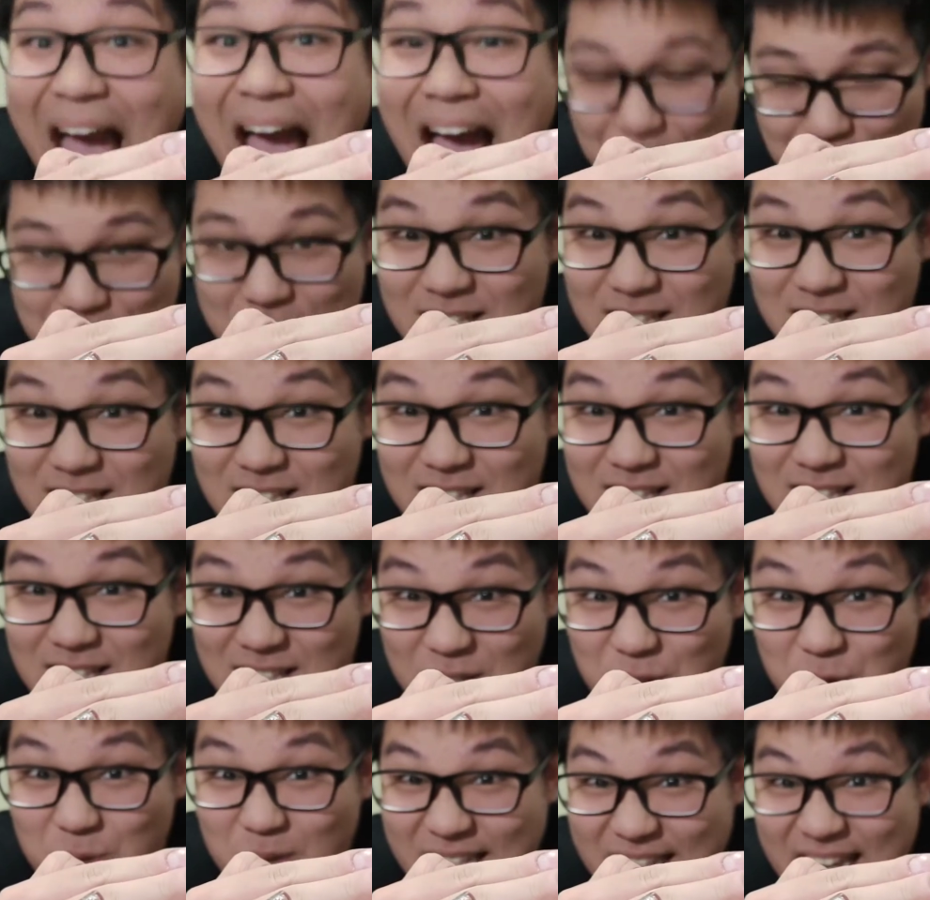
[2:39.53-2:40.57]

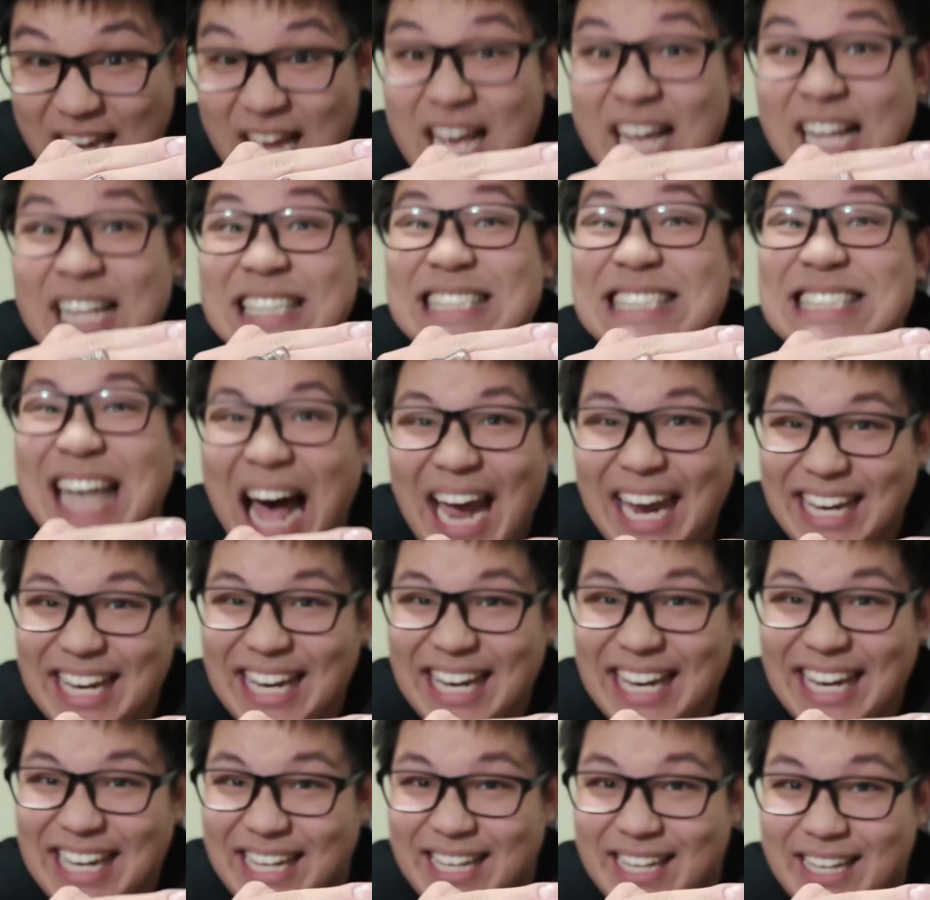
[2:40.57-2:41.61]
absolutely
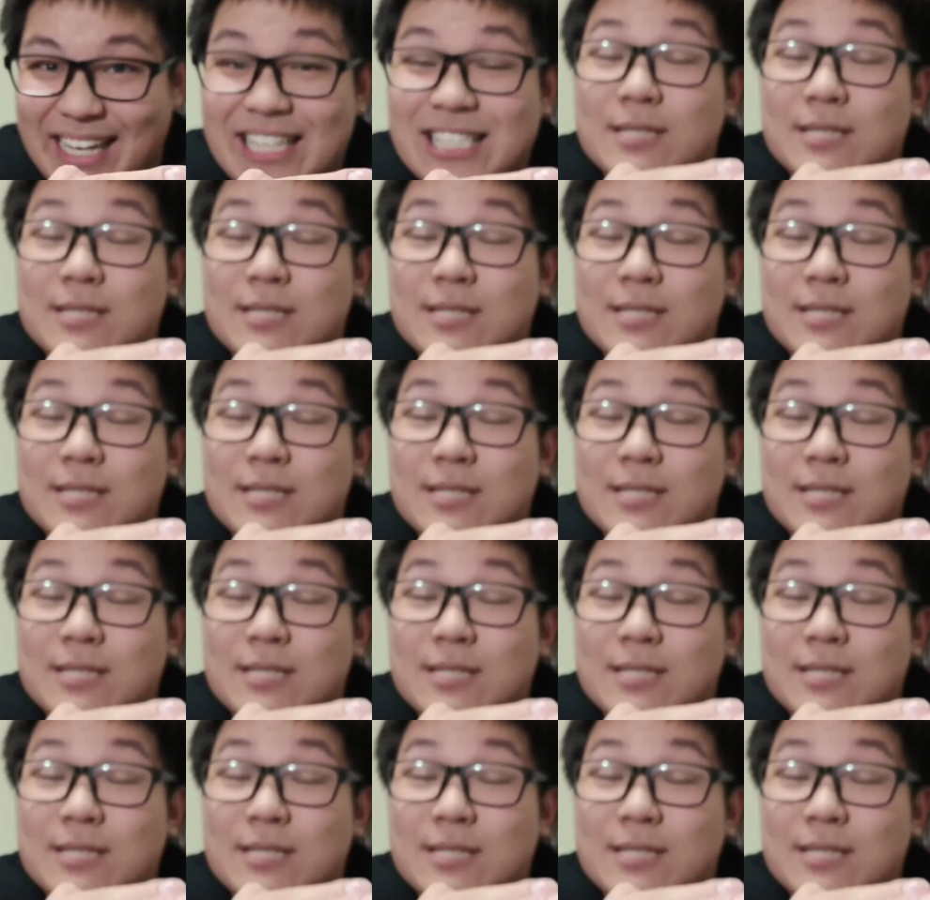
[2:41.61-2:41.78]
tiny.